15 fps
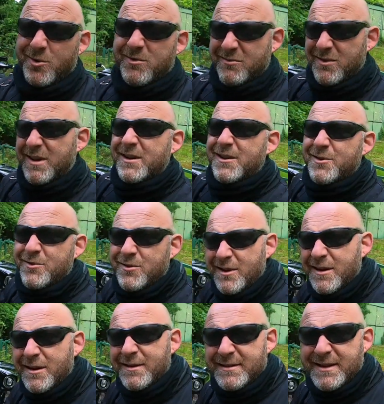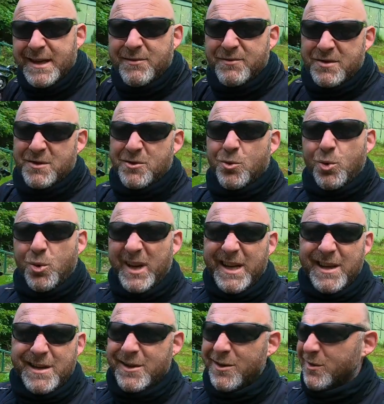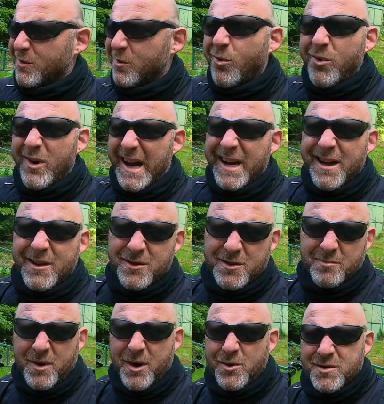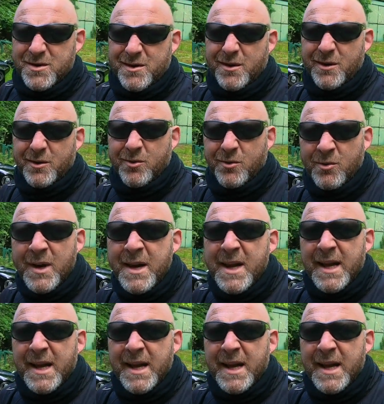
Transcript: are riding your Harley-Davidson or Indian or any other motorcycle,